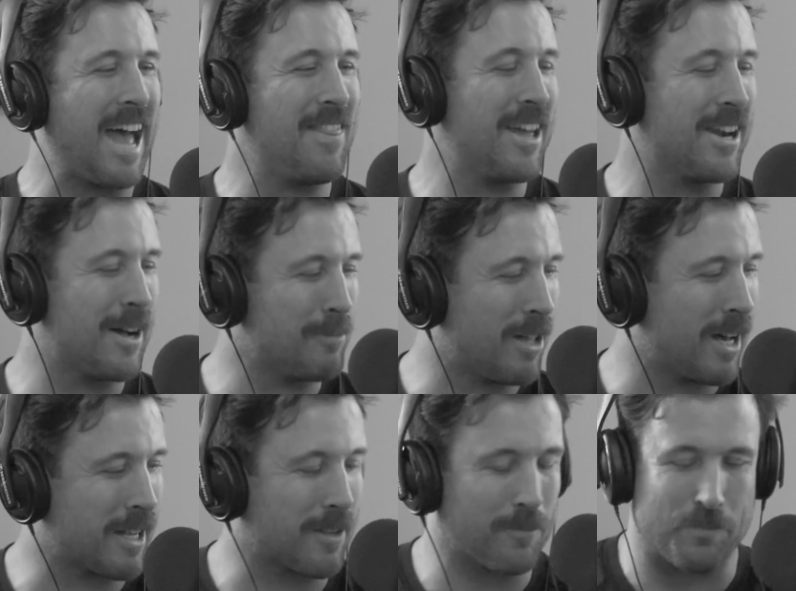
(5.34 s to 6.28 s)
and then I'm
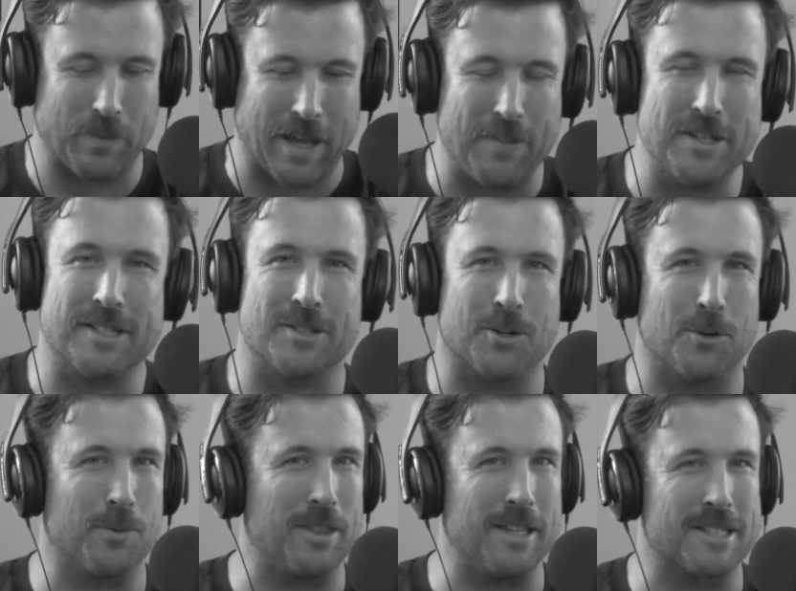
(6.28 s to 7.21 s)
like, and this is
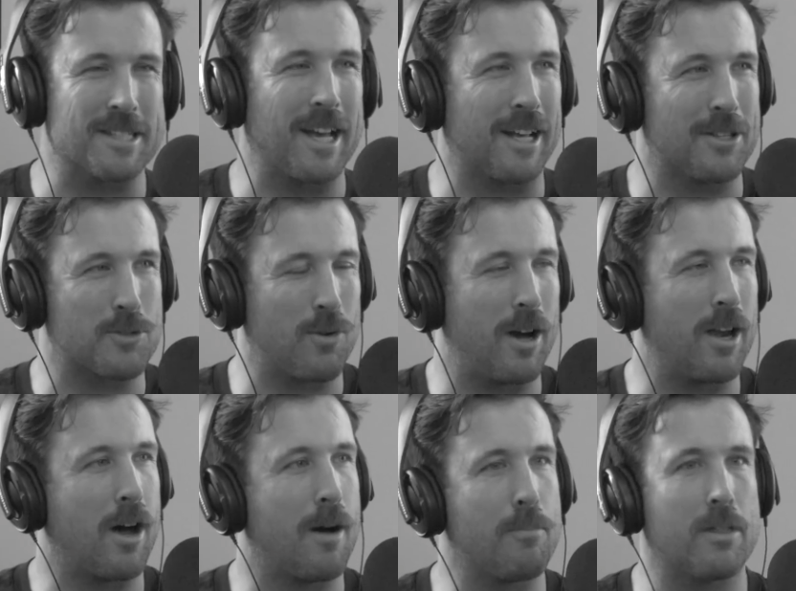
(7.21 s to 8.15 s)
all within seconds, right?
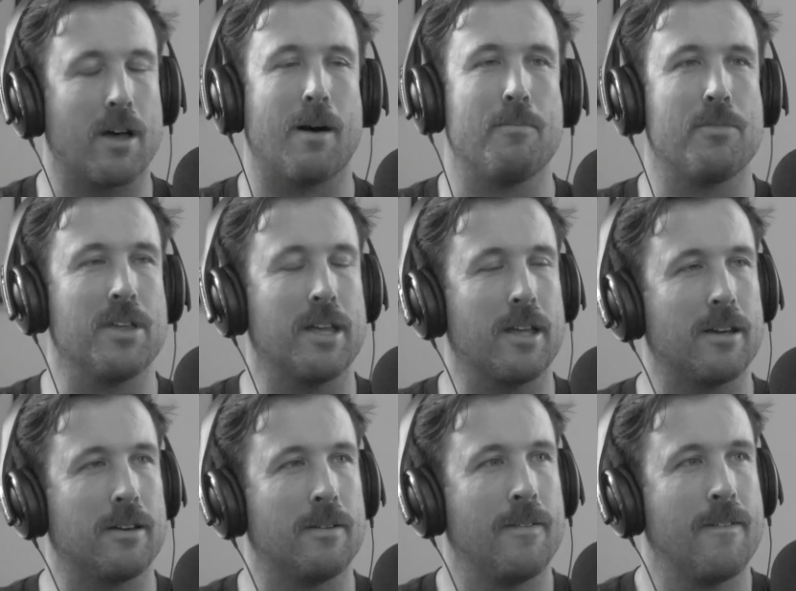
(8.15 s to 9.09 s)
I'm I'm
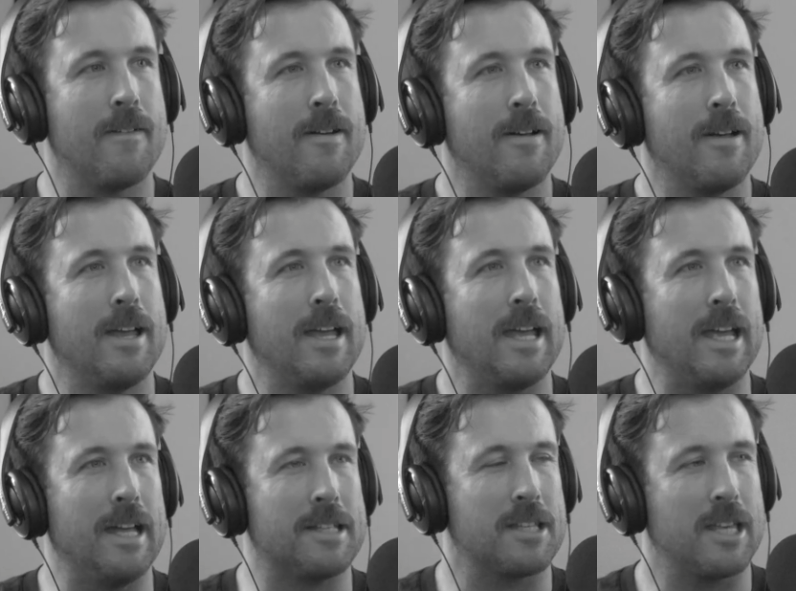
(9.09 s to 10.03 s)
thinking
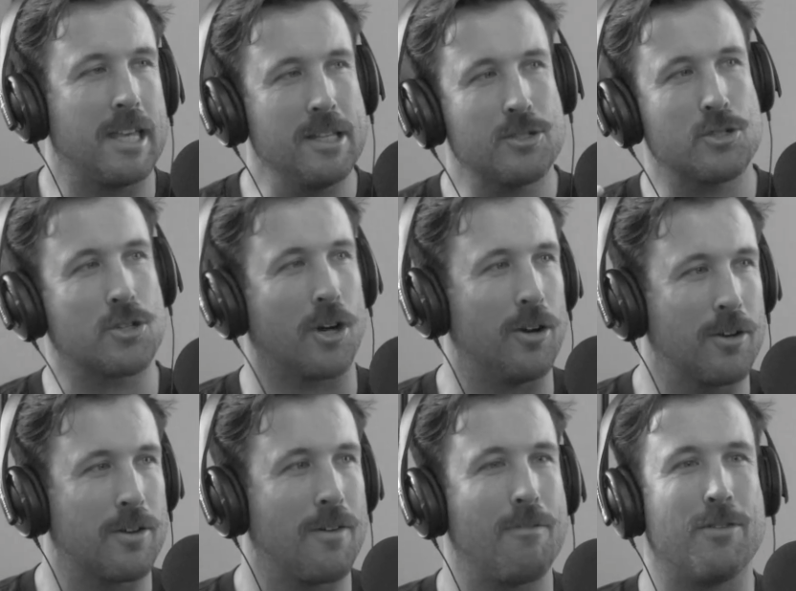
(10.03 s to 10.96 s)
it's his
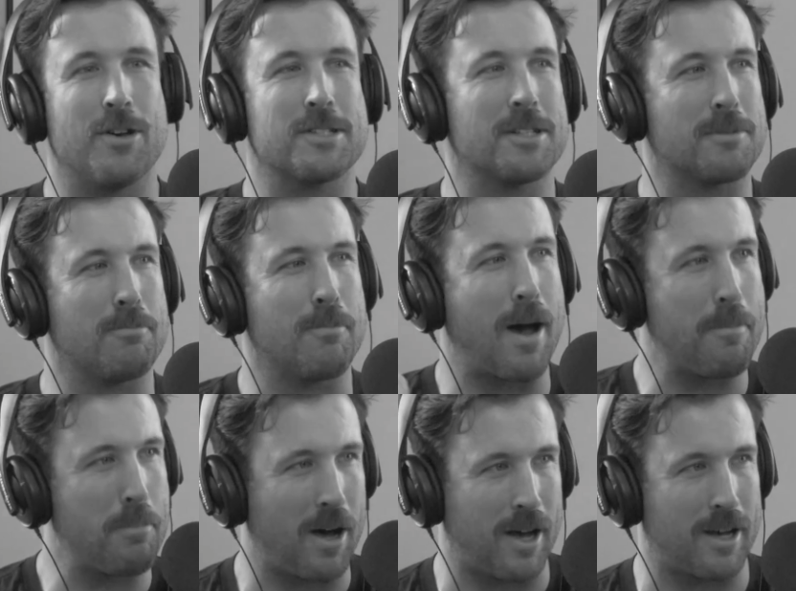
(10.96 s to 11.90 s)
choke versus my
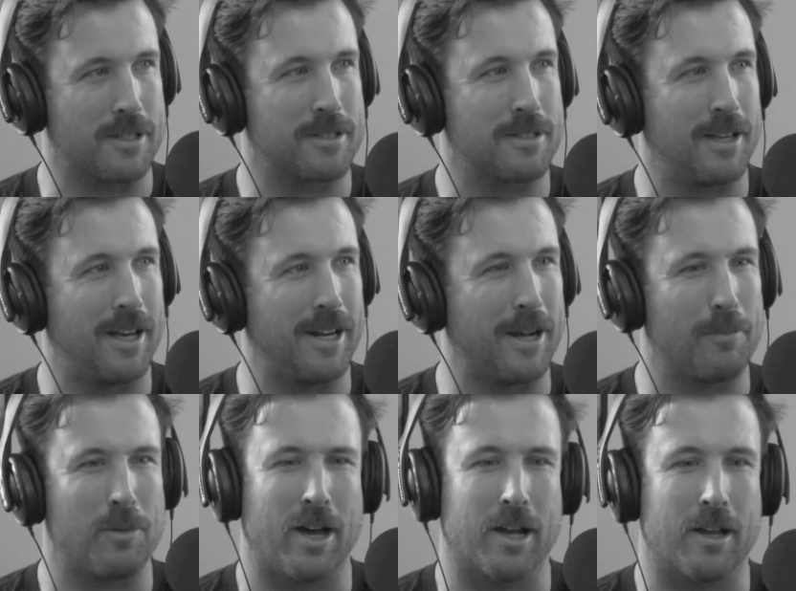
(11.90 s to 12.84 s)
pass. Mm. And I'm
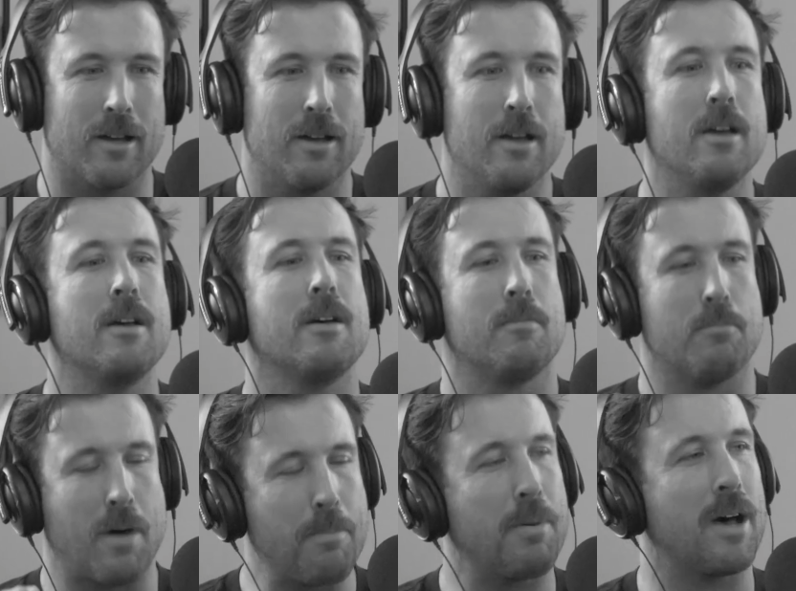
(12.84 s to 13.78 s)
mm. like,
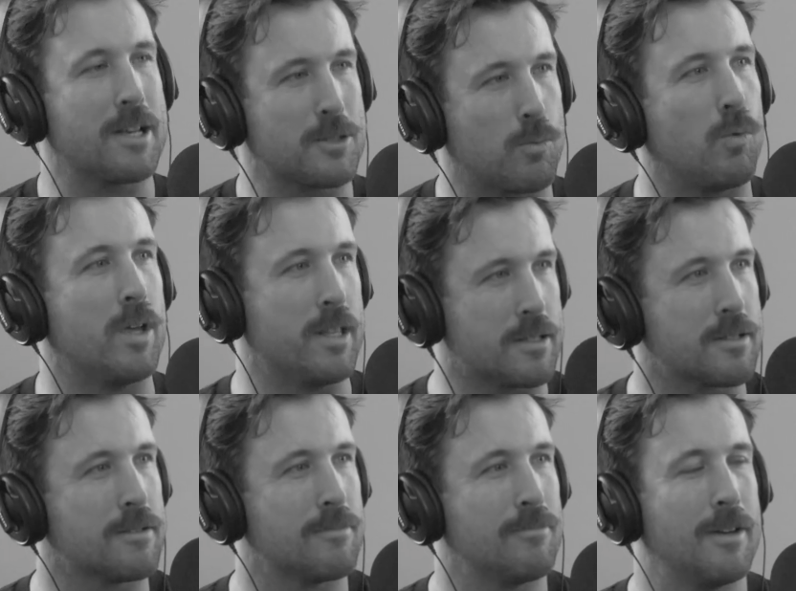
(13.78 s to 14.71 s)
my pass wins.